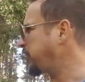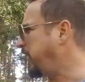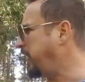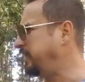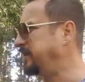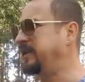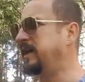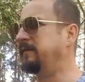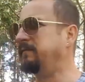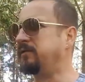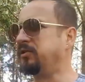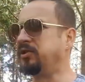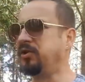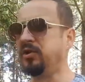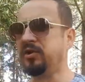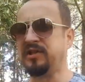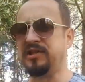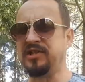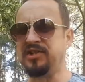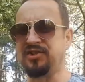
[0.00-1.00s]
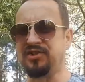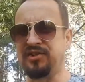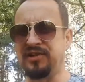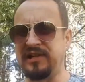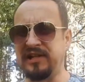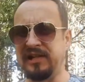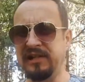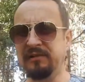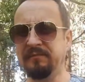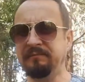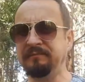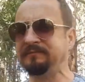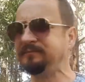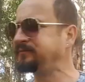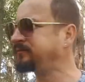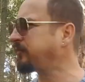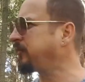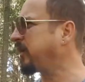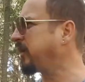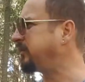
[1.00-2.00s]
I never took this trail
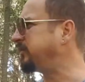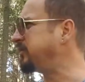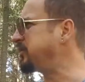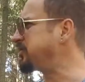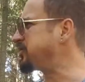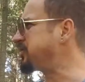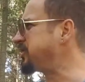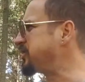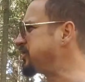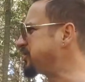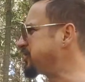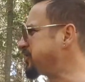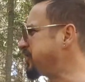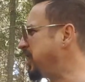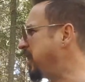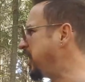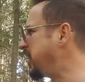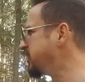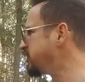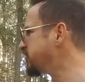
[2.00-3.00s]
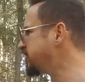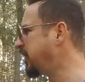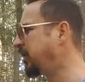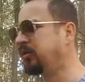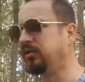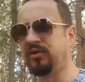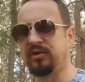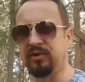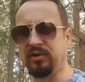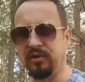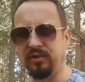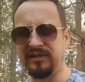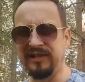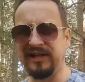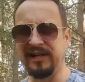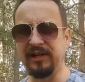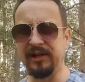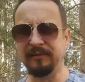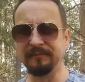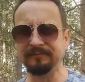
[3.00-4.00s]
this is uh, South
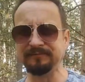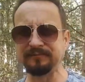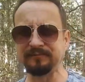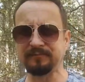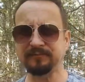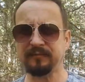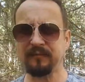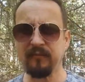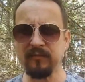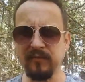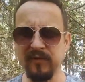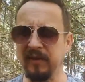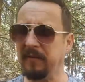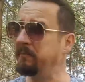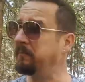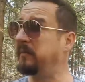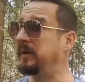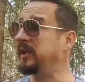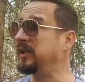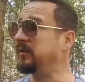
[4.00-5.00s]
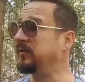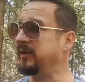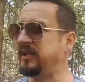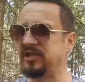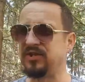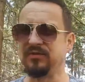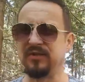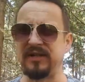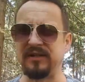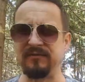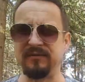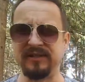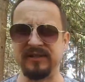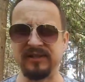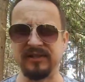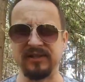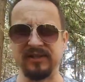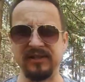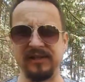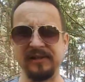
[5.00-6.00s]
Ontario by the way it's very windy
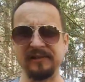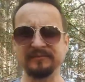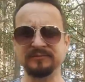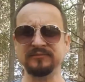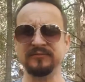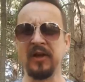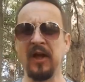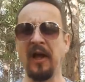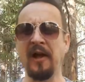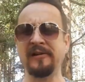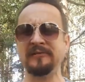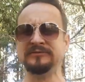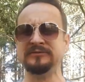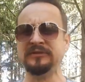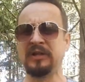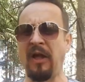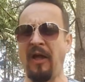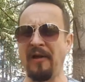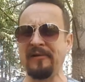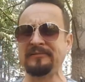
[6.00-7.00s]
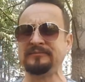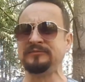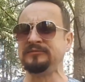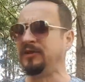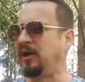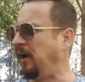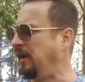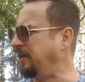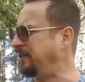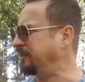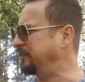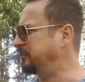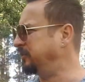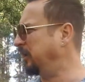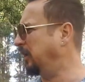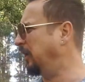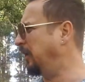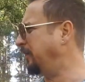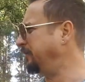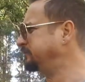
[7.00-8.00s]
today and
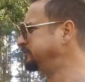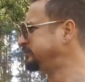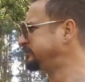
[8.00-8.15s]
uh,